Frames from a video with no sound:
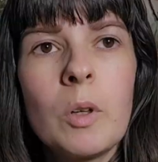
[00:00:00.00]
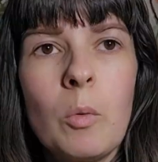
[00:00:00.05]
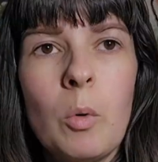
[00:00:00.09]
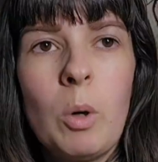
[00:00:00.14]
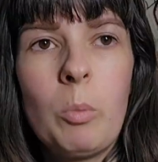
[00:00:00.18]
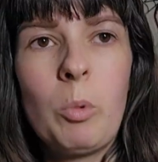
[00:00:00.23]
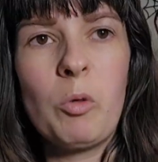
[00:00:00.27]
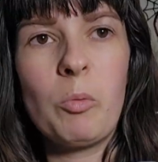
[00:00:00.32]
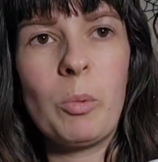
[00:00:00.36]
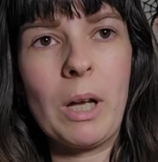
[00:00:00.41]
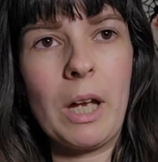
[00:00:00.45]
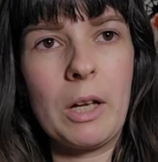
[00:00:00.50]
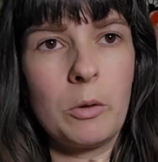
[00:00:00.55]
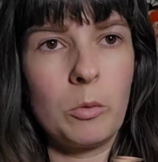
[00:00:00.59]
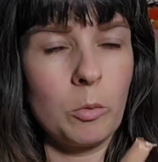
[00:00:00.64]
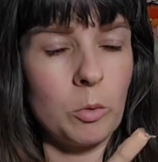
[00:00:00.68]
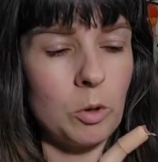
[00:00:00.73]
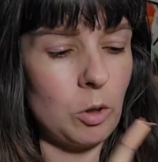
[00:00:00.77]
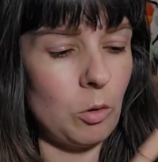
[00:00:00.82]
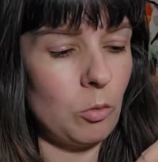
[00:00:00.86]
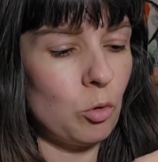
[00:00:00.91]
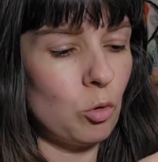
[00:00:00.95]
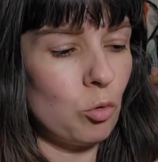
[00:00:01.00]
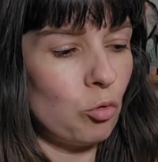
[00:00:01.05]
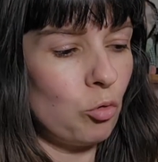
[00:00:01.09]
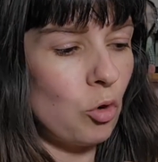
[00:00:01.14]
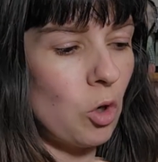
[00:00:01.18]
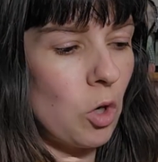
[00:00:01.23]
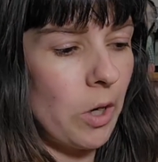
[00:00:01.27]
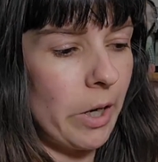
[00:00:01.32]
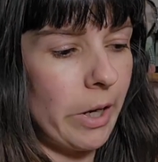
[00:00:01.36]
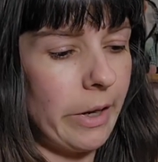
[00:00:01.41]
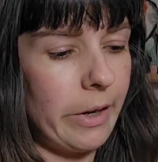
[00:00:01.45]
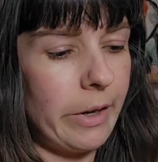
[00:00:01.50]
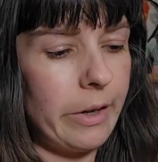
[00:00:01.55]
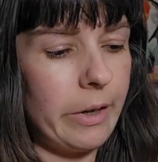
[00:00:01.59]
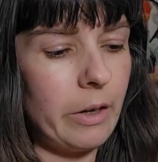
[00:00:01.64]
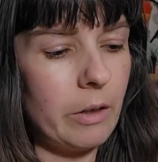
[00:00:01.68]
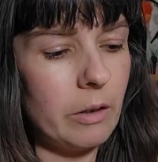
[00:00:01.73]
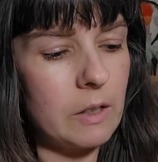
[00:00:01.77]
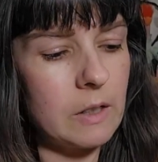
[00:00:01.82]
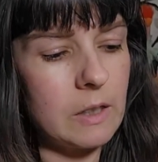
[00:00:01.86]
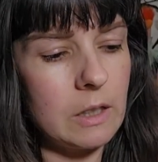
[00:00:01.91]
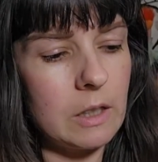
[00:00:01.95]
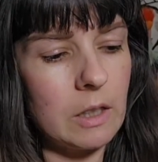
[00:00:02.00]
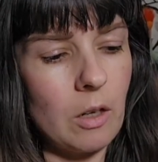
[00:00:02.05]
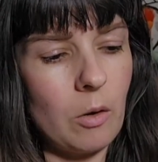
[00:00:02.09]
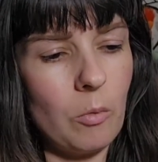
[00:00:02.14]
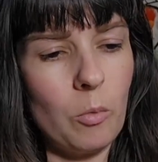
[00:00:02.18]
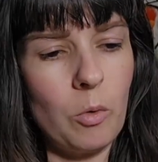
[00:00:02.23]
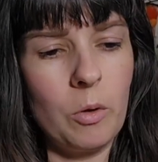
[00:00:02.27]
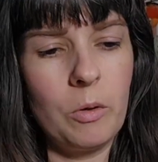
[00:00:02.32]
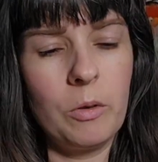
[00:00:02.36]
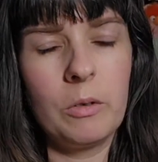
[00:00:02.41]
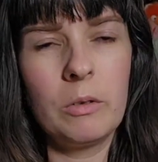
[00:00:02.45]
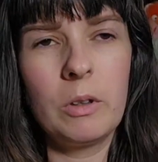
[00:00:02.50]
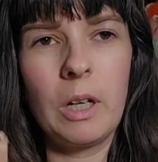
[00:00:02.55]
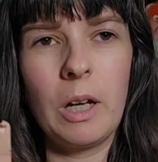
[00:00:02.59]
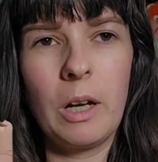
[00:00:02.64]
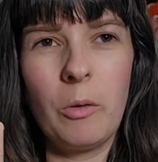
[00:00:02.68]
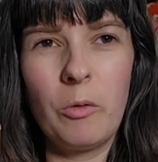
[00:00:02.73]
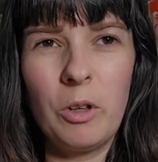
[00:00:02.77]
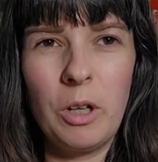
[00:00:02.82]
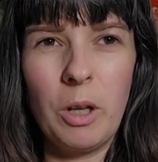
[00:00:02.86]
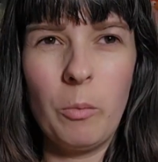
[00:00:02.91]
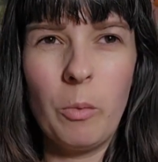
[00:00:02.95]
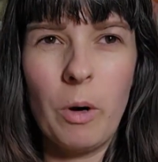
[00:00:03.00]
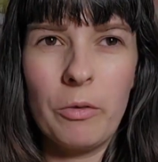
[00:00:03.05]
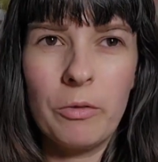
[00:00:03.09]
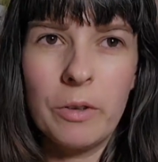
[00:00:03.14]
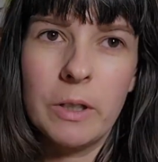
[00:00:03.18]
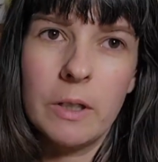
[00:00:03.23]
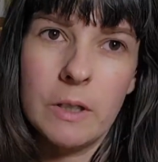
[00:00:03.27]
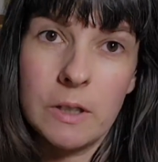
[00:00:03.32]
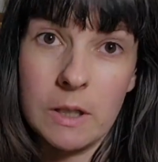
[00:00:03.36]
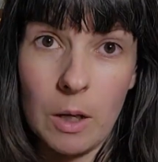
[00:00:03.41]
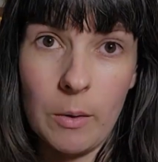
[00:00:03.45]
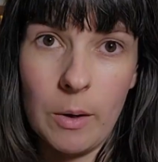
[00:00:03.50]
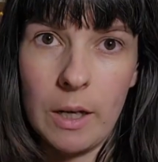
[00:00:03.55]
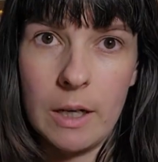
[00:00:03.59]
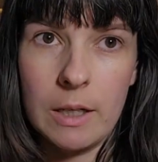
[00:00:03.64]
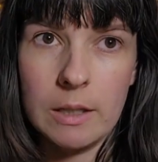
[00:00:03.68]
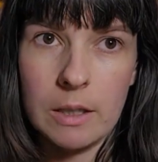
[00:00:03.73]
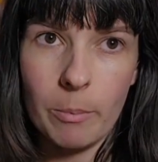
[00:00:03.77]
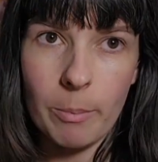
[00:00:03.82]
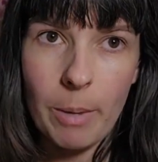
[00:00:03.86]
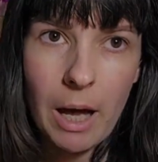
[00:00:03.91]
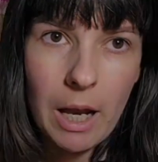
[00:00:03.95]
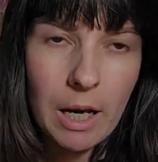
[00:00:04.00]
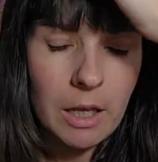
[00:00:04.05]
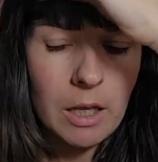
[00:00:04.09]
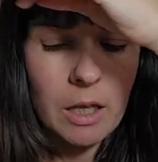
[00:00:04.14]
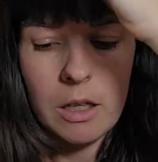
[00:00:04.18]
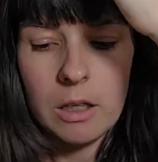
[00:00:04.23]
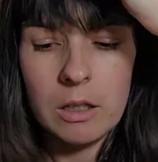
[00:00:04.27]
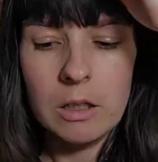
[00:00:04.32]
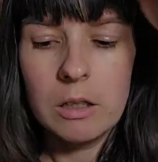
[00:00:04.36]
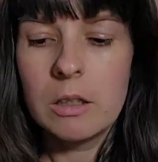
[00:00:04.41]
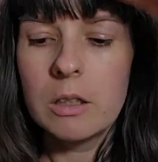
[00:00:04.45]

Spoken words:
Wipe off my hand and also dry it, because I don't want like really wet fingers going into the palette.